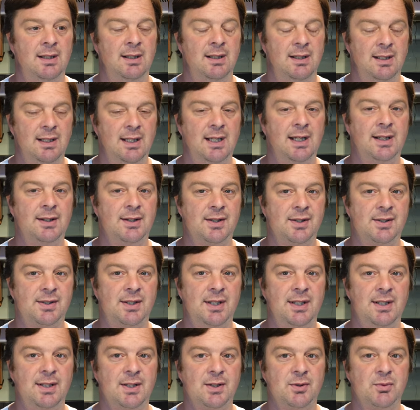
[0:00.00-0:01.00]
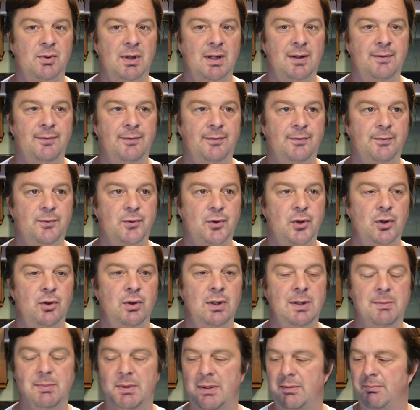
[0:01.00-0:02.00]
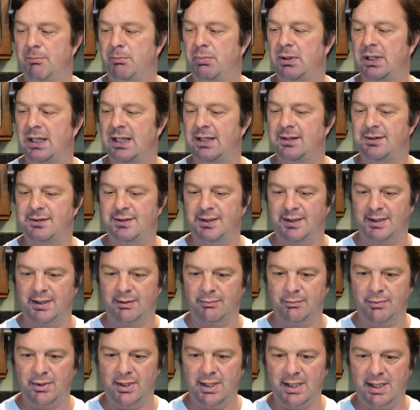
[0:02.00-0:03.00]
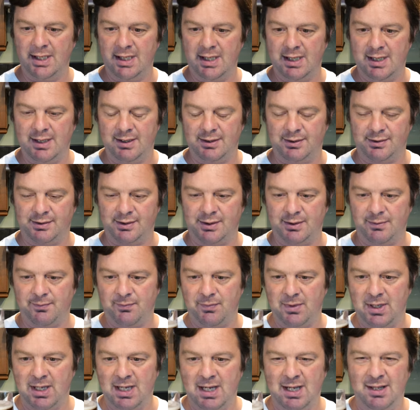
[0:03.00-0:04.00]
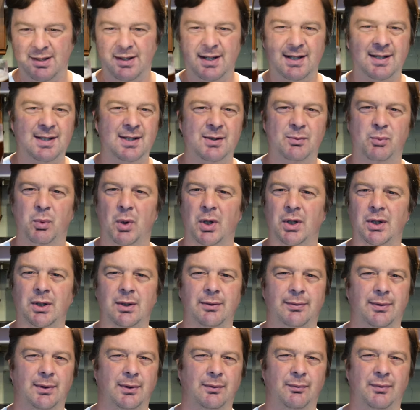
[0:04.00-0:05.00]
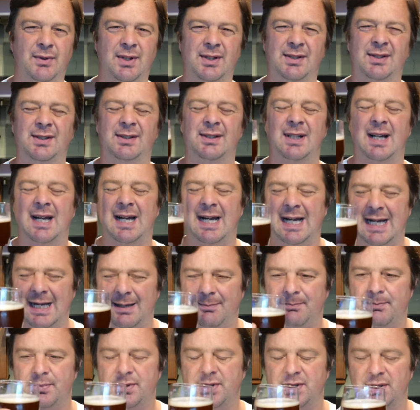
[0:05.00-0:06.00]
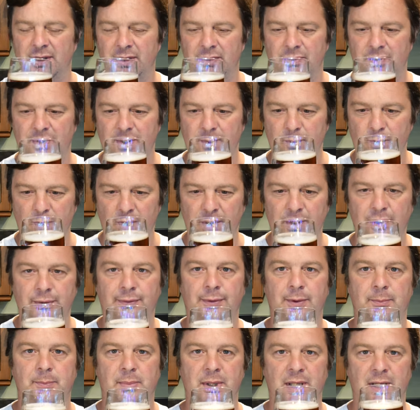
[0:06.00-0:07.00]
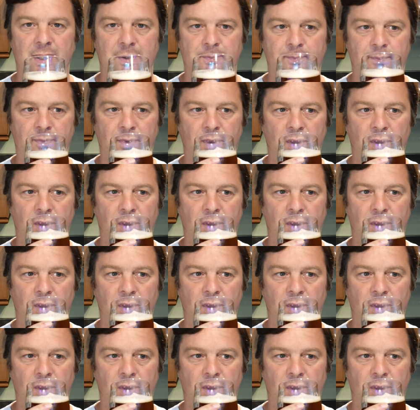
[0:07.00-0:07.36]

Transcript: Yeah, the seed as well and truly been planted. It really has. This is wonderful. This is absolutely wonderful beer.